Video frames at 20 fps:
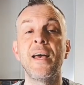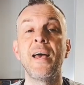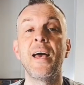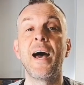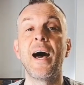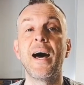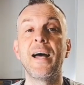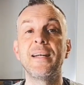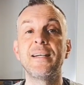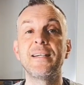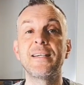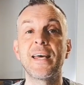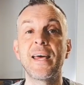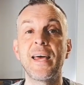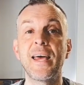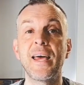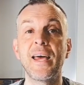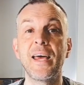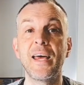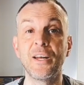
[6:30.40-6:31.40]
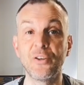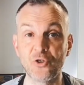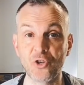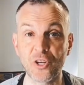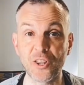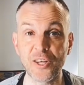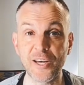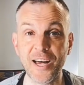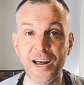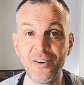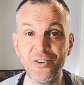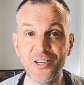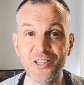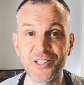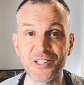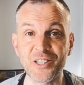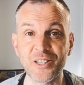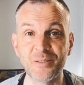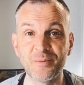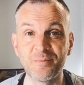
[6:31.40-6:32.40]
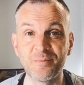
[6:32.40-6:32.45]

and enjoy the carrots.